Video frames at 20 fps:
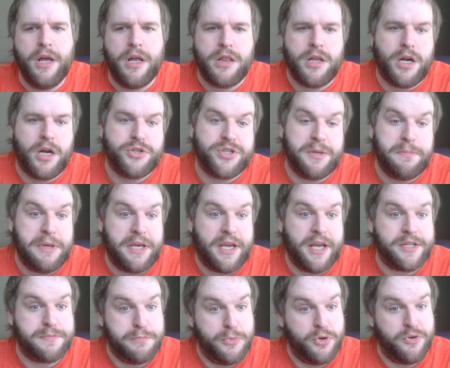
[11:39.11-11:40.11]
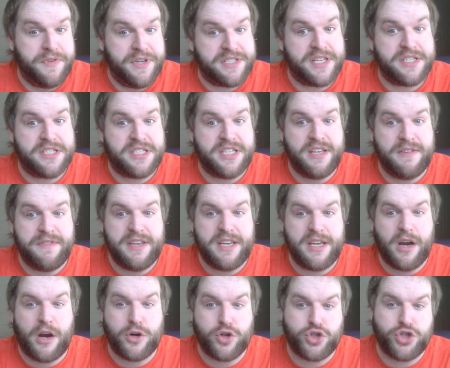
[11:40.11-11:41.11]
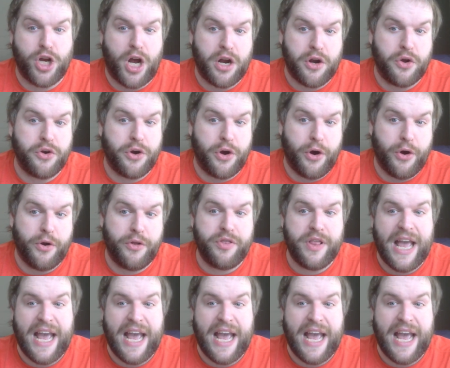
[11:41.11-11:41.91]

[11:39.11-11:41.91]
largely because movies and TV are shot on Earth